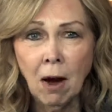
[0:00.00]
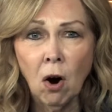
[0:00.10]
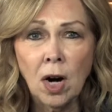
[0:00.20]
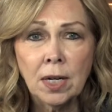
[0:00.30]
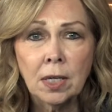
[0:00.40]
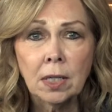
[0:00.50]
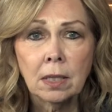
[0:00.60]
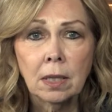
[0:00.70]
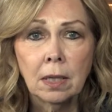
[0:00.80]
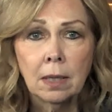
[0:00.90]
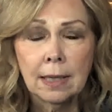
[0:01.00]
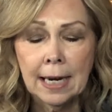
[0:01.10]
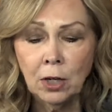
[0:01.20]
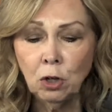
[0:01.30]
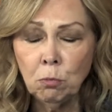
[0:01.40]
heart. In my heart.
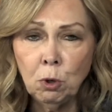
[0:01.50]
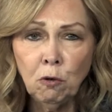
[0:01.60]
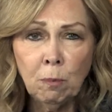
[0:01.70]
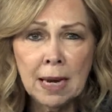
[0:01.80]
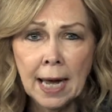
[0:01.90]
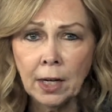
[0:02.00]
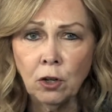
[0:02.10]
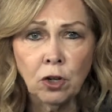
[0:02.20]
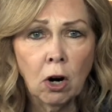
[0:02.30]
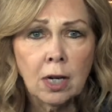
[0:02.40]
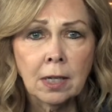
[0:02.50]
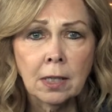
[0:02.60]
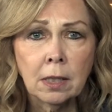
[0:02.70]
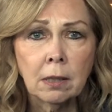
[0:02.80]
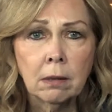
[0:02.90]
And you move me out of
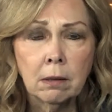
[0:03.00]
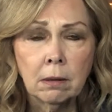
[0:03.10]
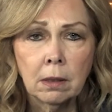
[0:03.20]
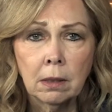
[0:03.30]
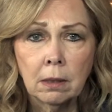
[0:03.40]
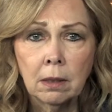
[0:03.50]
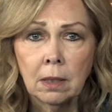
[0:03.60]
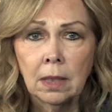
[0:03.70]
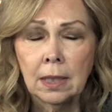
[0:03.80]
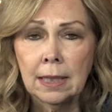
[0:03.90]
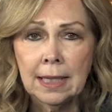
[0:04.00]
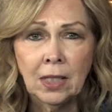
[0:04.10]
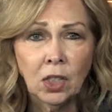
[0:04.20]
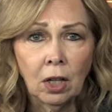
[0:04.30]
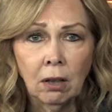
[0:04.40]
darkness. And you move me out of darkness.
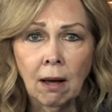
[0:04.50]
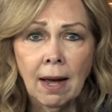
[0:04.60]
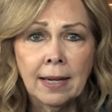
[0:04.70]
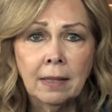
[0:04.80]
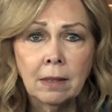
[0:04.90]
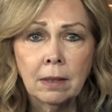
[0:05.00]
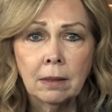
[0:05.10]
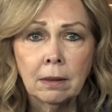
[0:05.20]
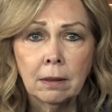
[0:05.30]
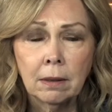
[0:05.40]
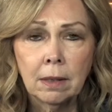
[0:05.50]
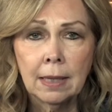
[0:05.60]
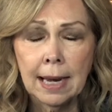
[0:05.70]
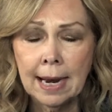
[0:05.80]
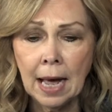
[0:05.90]
Into light. Into light.
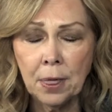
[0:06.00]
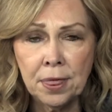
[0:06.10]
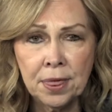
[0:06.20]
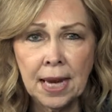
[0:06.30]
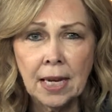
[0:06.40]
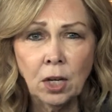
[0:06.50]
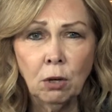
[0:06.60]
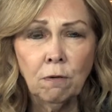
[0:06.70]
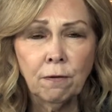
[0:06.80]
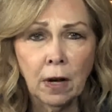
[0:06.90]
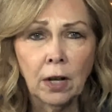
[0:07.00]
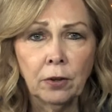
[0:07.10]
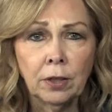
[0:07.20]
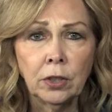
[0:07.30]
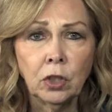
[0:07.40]
And I Thank you,
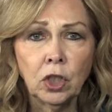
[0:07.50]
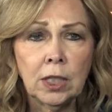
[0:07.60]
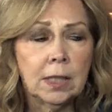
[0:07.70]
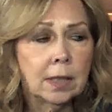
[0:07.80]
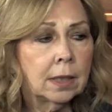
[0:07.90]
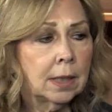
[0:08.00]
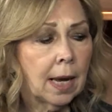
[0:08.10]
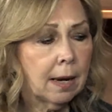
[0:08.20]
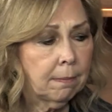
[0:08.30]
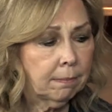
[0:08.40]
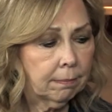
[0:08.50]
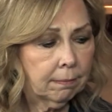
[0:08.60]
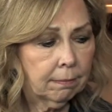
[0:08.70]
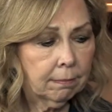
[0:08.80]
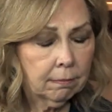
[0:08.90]
Father. And I thank Jesus you, Father. Name. In
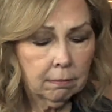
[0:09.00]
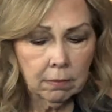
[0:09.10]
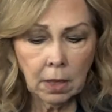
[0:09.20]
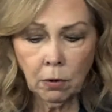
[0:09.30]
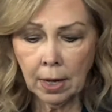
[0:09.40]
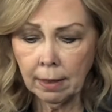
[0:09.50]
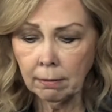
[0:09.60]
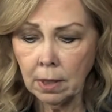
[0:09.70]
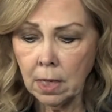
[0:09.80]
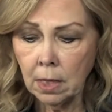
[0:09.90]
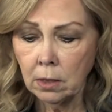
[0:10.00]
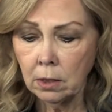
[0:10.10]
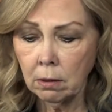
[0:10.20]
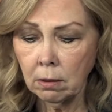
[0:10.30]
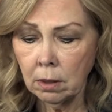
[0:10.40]
Jesus' name. Okay. Amen. All right.
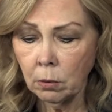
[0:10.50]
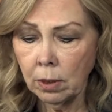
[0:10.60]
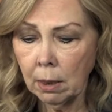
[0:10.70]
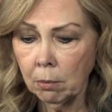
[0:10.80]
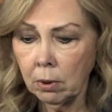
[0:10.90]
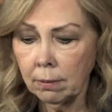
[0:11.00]
So if you